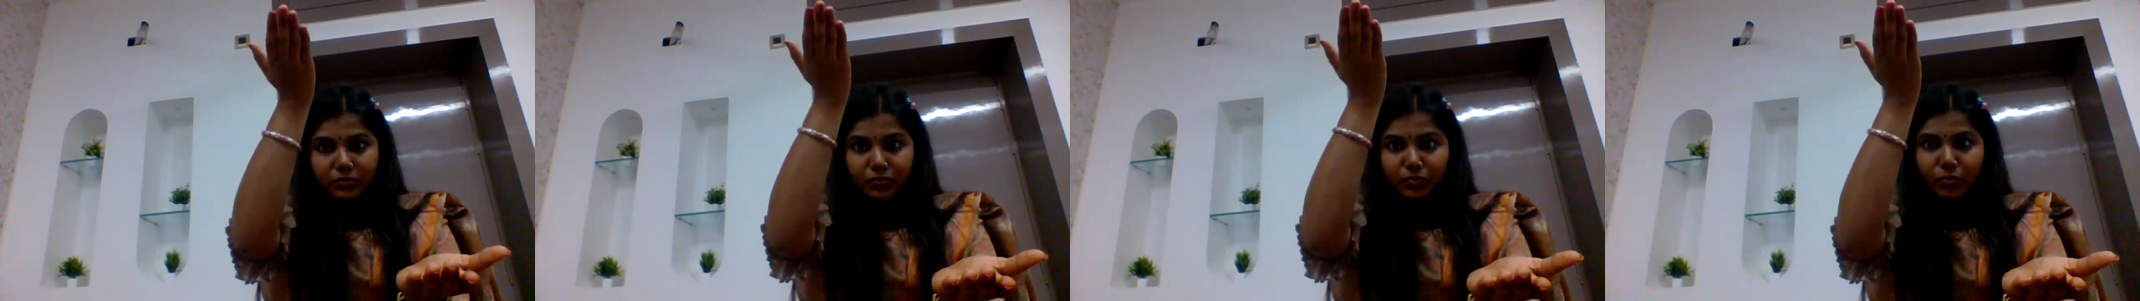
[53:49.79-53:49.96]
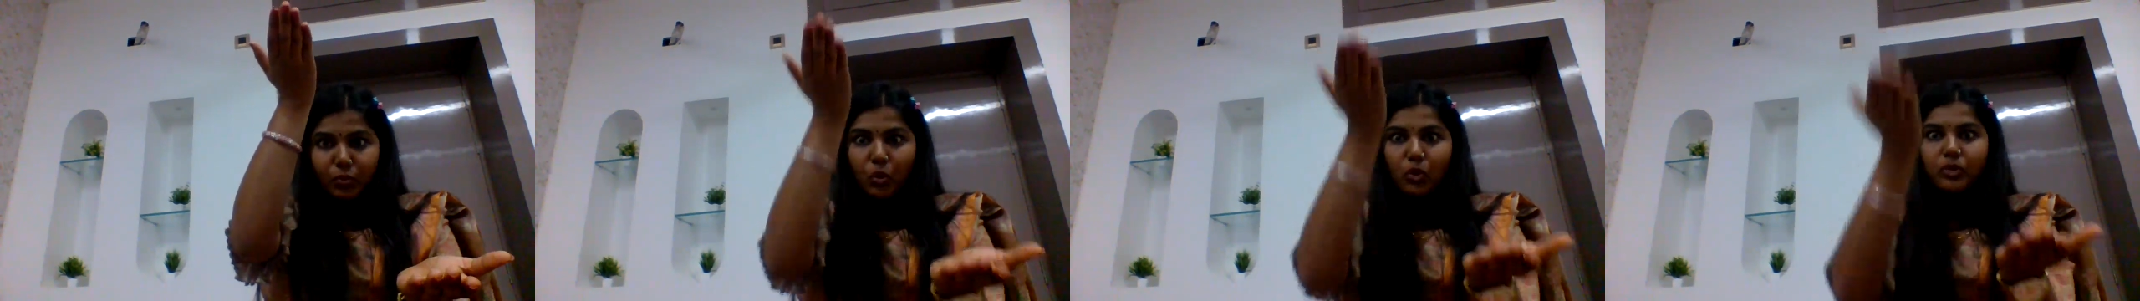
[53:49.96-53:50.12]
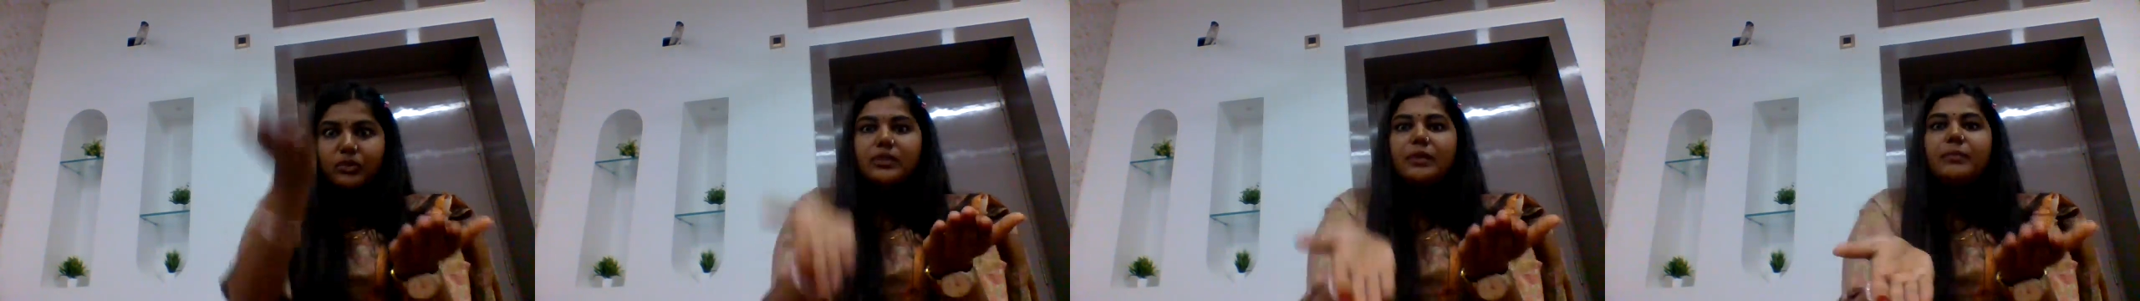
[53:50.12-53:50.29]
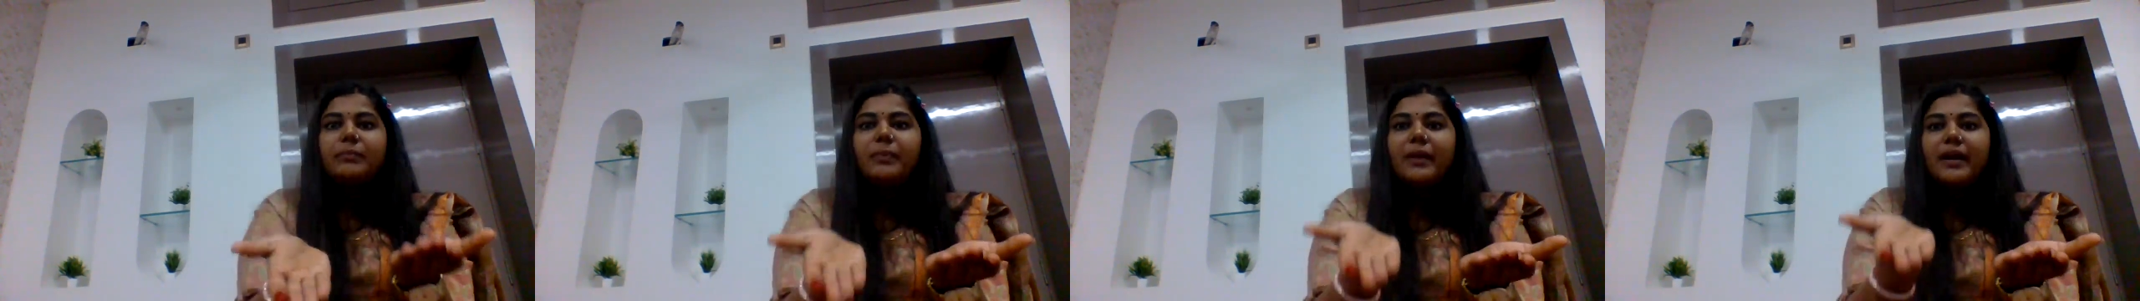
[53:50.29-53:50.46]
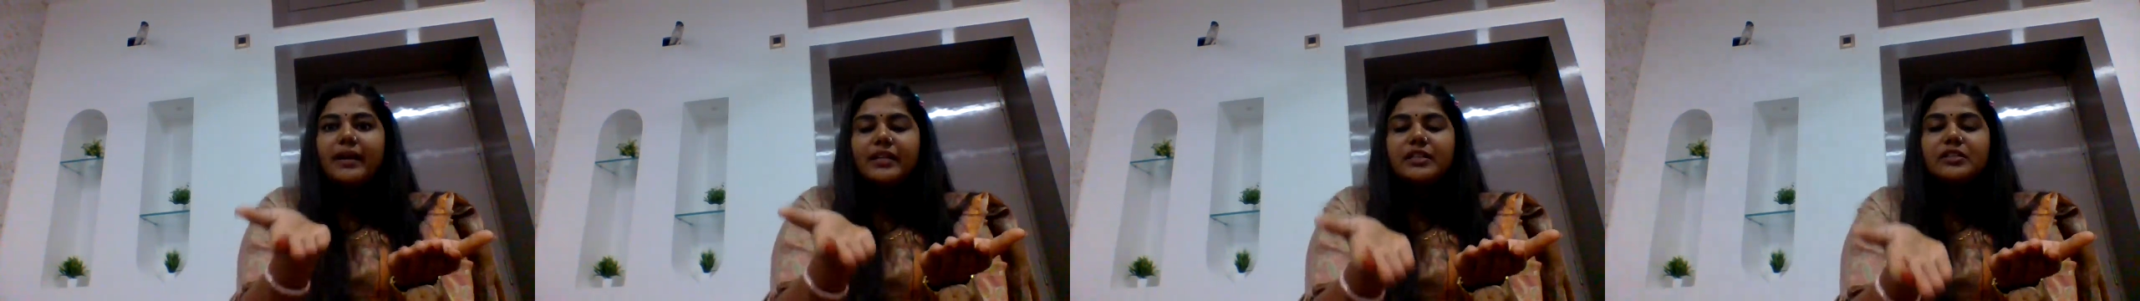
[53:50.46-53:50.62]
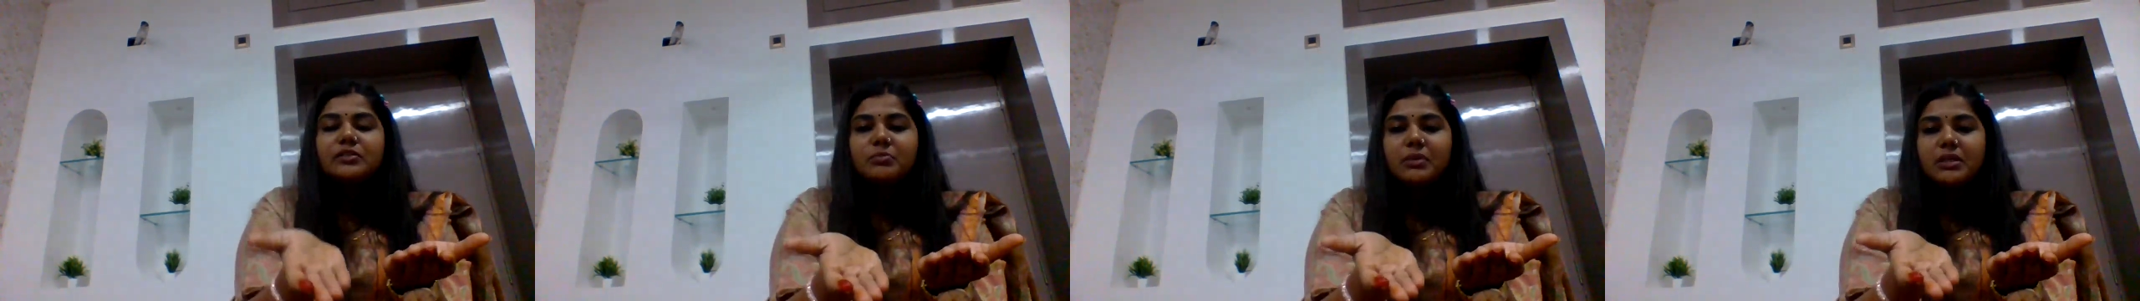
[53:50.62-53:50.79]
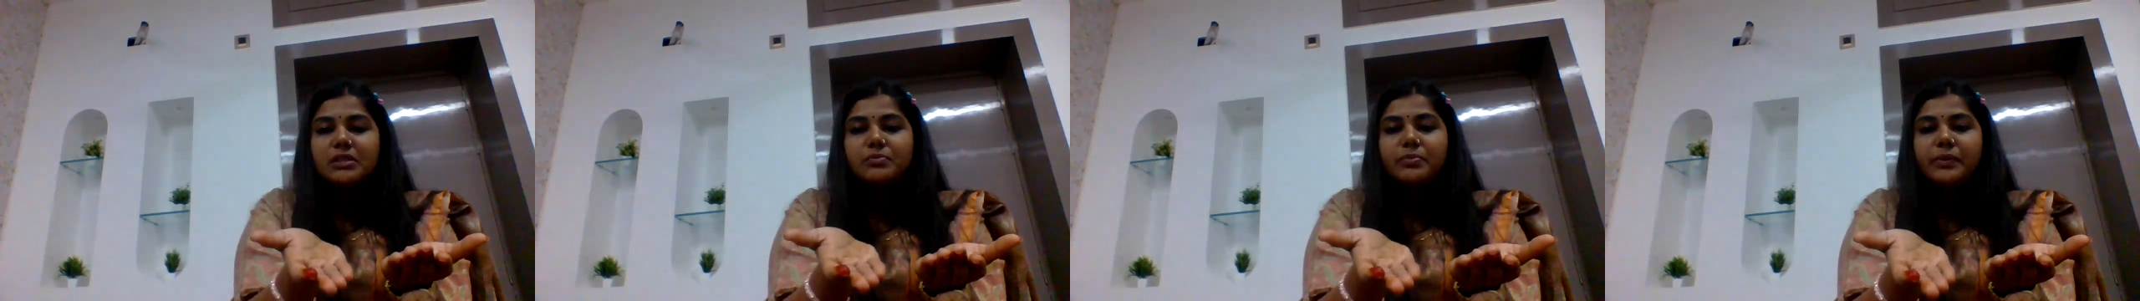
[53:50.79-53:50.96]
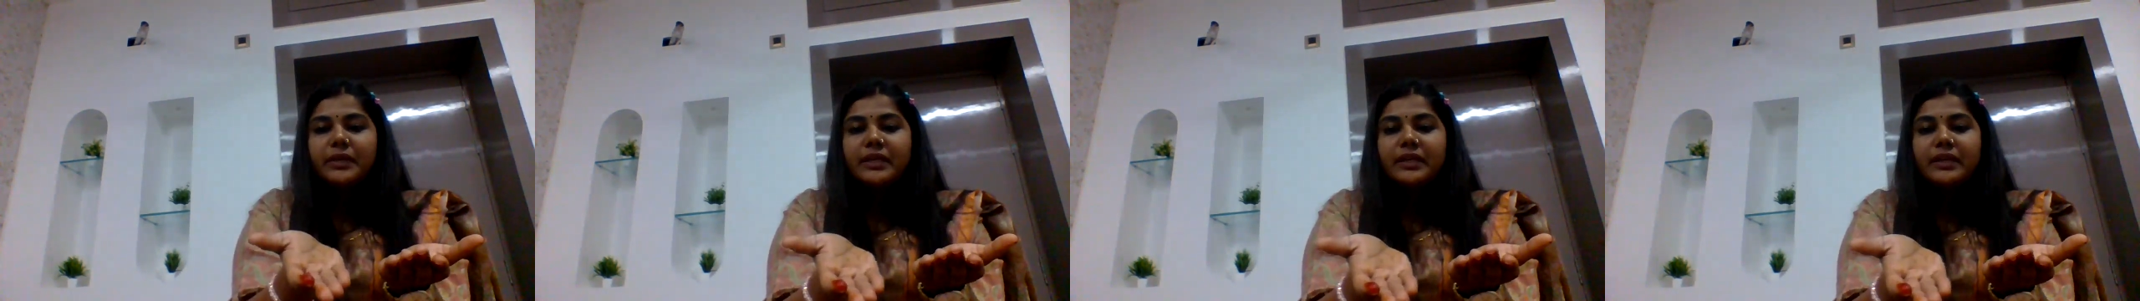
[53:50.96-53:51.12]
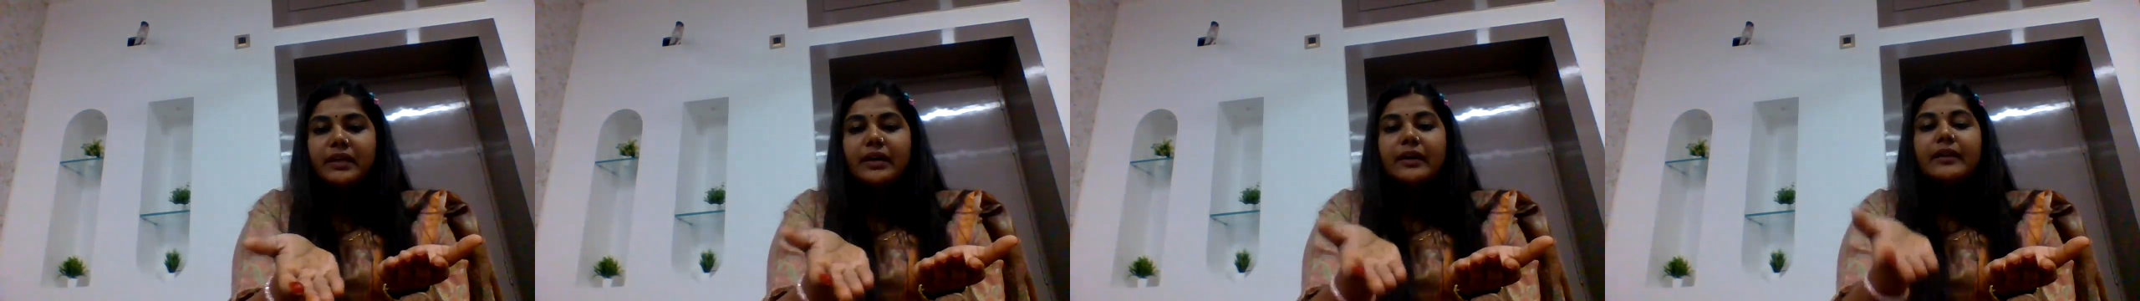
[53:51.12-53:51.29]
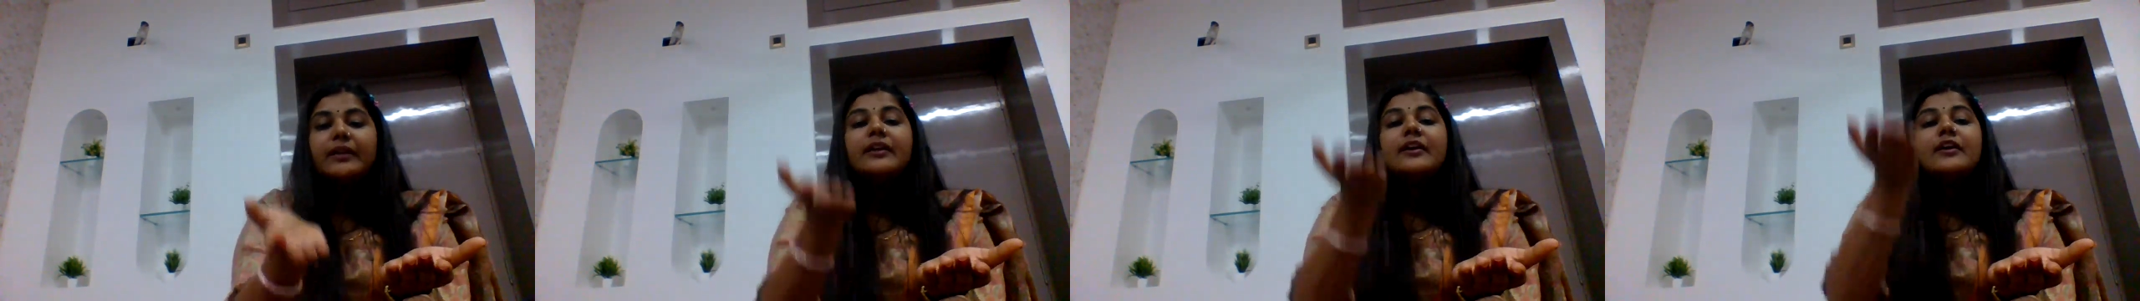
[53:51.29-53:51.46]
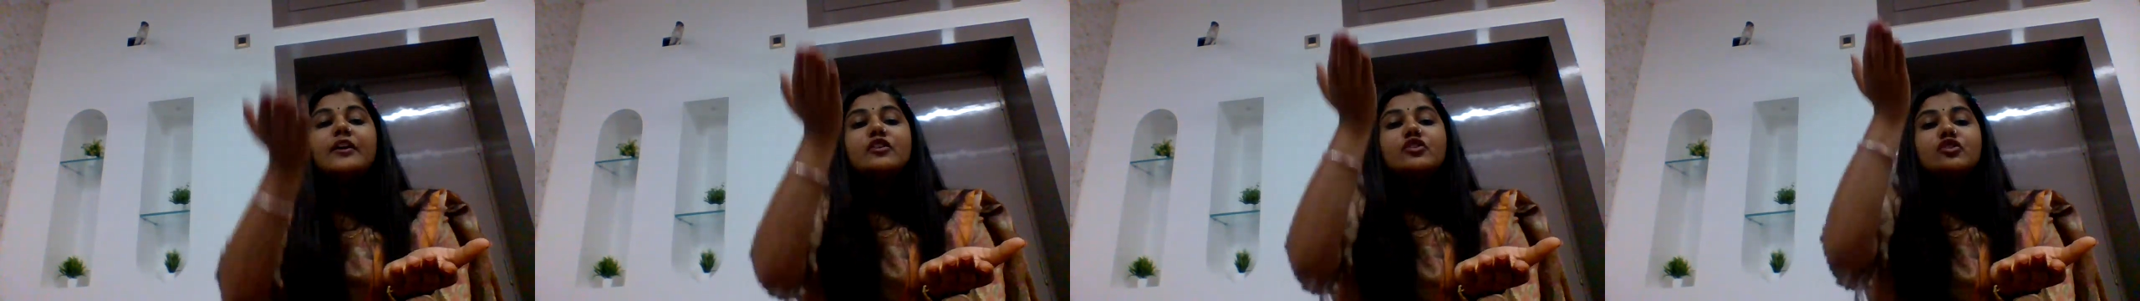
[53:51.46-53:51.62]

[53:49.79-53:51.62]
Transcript: Both the parties must be here.